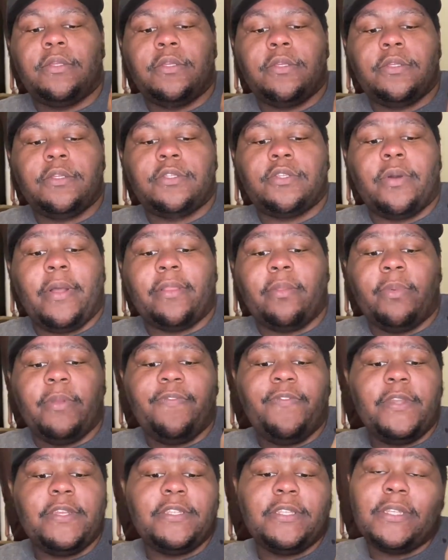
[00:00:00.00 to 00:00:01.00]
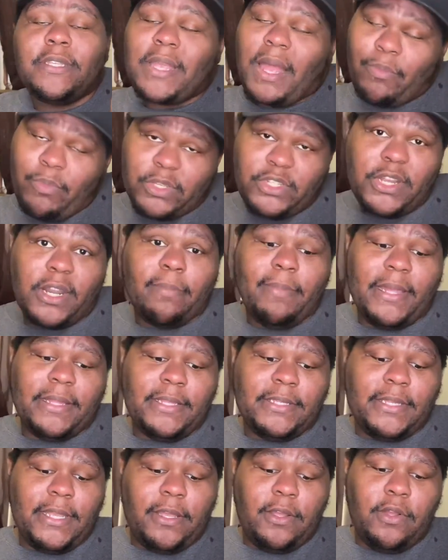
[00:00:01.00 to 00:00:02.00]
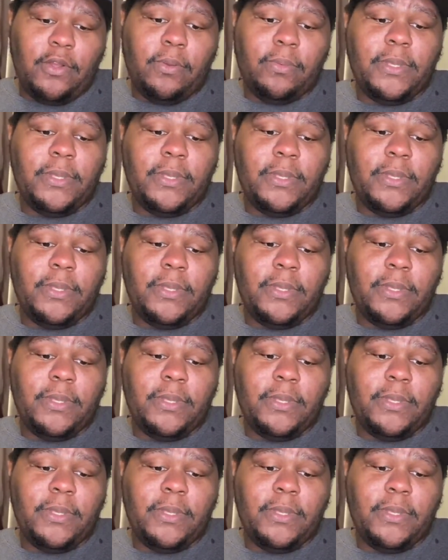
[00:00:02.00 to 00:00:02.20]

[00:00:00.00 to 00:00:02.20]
So after we finish this, I'm gonna try to make this at home.